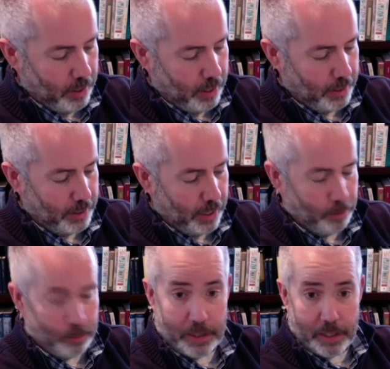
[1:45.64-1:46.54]
Uh, now,
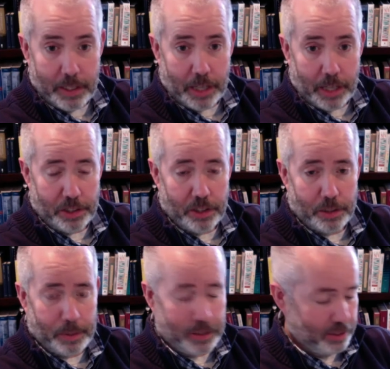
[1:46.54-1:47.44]
we didn't actually talk
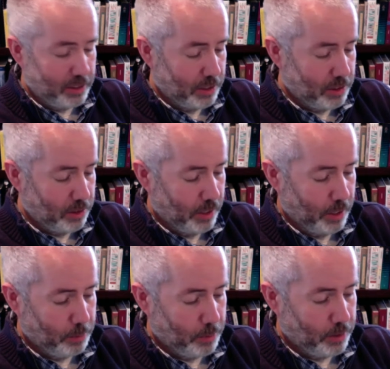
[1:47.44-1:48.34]
about this
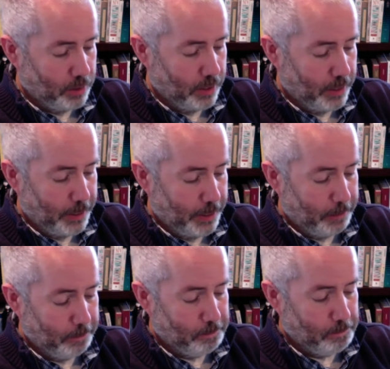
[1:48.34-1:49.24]
yesterday, but
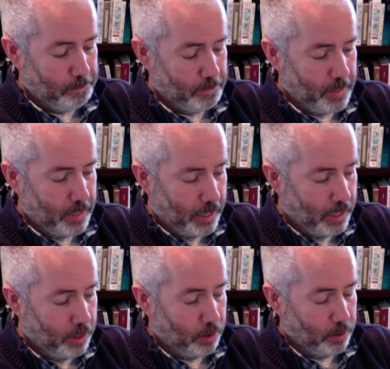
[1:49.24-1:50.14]
um,
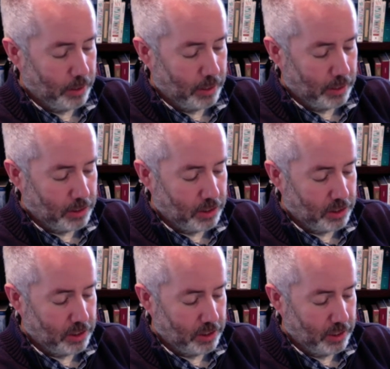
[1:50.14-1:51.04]
here in Exodus
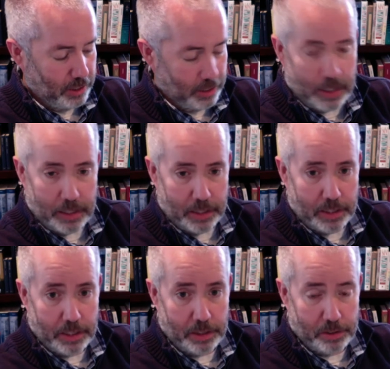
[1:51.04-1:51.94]
16, it kind of
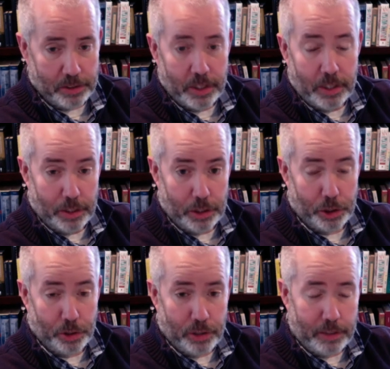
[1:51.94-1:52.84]
continues the
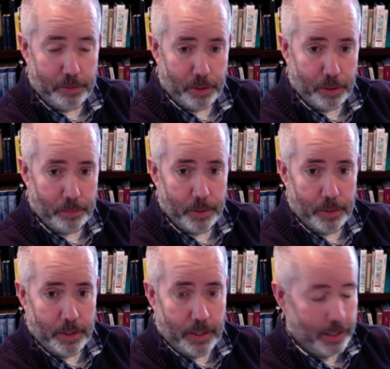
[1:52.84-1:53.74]
journey from
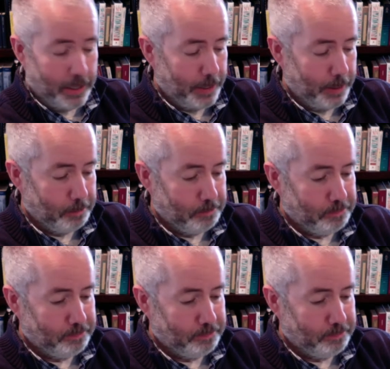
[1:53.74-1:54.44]
um,